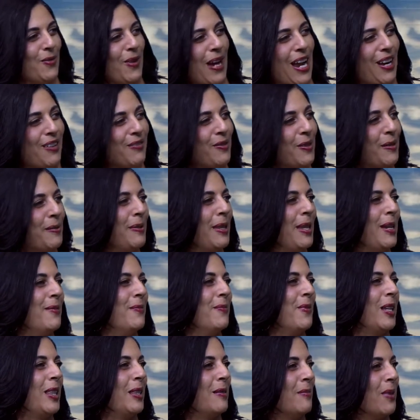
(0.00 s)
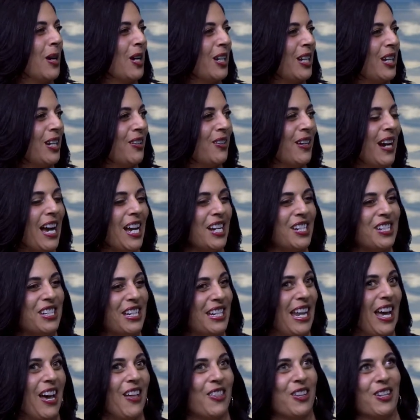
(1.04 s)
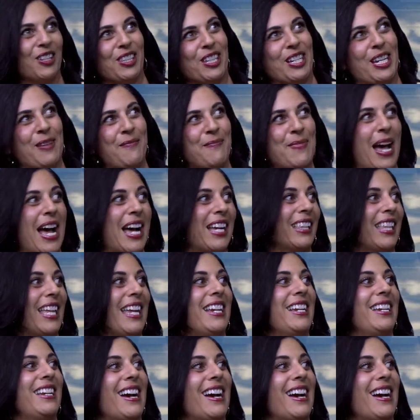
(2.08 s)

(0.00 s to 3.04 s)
ran from them when the market crashed, and now they're looking back like,